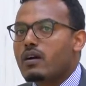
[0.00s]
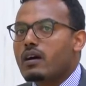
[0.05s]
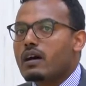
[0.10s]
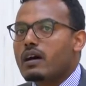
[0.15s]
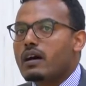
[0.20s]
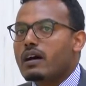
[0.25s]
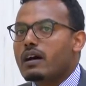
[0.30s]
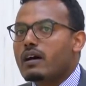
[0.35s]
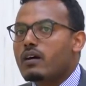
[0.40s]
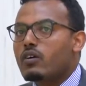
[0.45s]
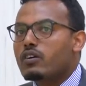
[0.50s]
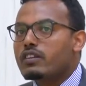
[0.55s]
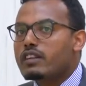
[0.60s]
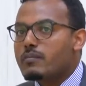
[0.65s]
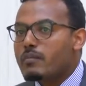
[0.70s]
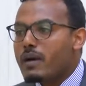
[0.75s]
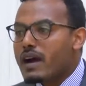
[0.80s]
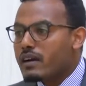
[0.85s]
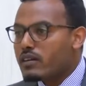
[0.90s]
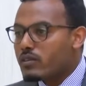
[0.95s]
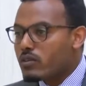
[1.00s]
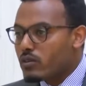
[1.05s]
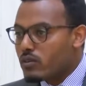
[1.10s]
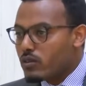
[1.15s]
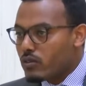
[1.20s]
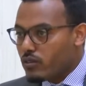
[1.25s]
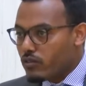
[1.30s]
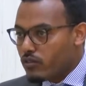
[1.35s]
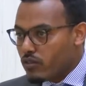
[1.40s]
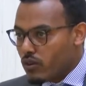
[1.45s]
On the
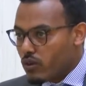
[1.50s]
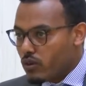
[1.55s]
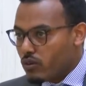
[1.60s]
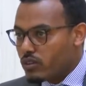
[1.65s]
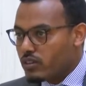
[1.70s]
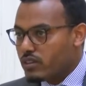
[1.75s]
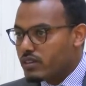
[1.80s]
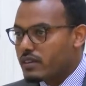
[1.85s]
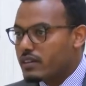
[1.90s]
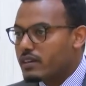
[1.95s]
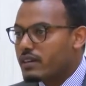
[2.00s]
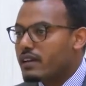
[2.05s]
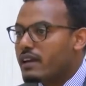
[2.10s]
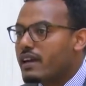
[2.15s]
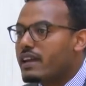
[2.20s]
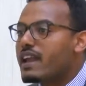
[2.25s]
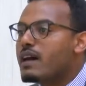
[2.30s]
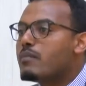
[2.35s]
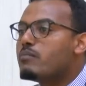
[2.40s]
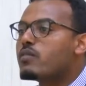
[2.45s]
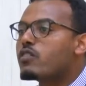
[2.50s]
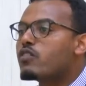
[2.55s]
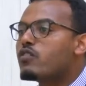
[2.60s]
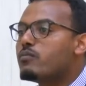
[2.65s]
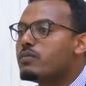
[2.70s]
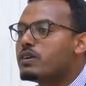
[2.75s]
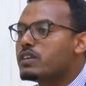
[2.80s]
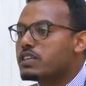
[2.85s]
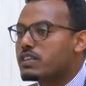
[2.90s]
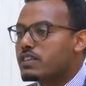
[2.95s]
macro front, a number of
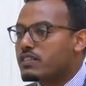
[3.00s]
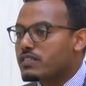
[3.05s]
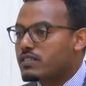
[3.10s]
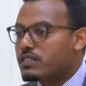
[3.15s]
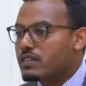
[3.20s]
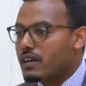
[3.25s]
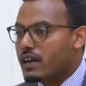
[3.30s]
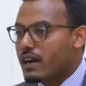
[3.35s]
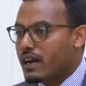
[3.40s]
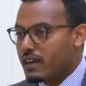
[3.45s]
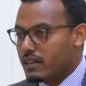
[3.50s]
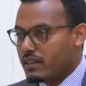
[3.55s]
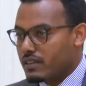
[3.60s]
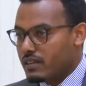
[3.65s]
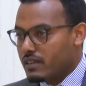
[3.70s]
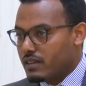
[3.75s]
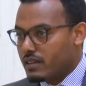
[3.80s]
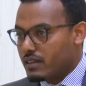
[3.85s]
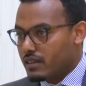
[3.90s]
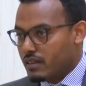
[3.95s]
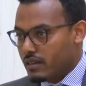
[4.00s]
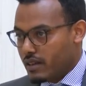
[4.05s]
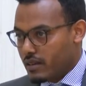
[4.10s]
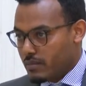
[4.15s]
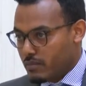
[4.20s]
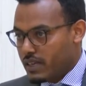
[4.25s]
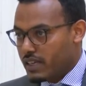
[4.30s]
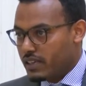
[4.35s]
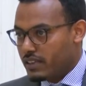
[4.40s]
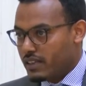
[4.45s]
measures are
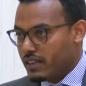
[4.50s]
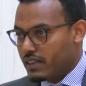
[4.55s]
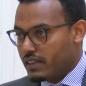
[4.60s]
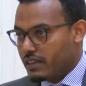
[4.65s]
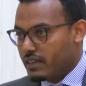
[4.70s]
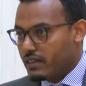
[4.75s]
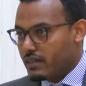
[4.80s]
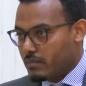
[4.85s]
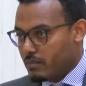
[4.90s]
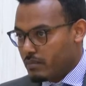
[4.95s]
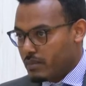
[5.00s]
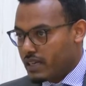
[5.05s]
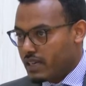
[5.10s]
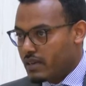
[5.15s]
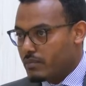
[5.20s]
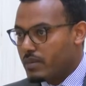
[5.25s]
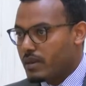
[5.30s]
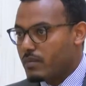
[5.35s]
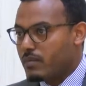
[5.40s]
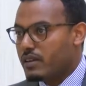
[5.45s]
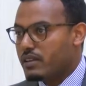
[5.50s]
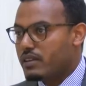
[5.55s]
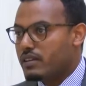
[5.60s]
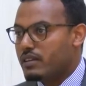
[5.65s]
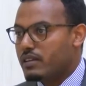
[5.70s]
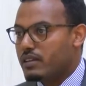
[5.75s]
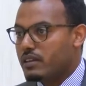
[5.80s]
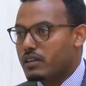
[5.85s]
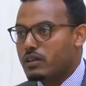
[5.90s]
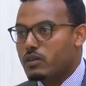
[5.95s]
being taken, being
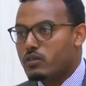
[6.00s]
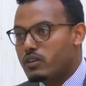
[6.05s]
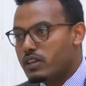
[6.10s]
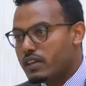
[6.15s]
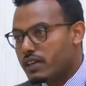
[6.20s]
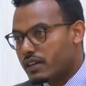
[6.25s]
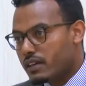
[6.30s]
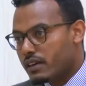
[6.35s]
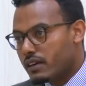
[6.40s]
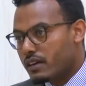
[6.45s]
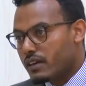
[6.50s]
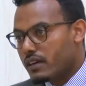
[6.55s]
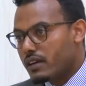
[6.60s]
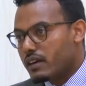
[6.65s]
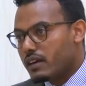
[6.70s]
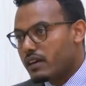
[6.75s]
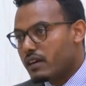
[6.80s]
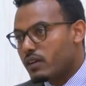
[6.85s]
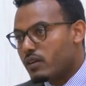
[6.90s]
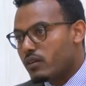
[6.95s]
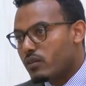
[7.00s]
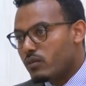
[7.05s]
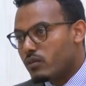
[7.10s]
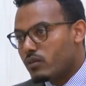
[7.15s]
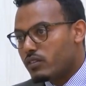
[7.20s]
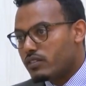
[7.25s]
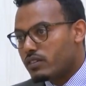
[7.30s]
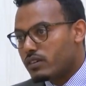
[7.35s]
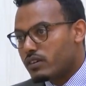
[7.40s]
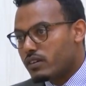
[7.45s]
implemented, including,
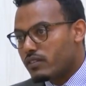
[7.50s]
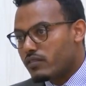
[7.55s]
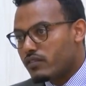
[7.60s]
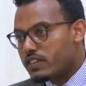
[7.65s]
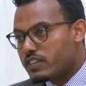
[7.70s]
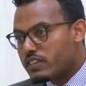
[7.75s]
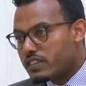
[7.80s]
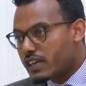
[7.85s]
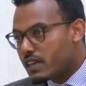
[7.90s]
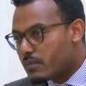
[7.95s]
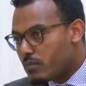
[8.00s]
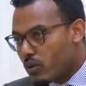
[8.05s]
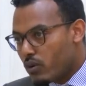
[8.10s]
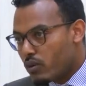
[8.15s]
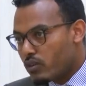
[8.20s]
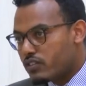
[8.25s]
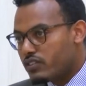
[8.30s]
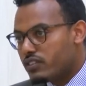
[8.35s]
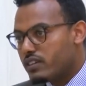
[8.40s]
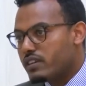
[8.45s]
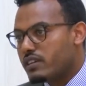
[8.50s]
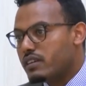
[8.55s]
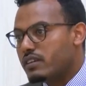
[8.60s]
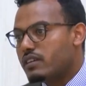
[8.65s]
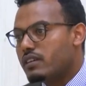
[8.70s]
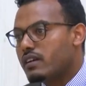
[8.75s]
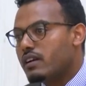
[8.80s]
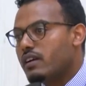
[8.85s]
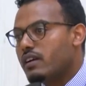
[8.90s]
fiscal policy,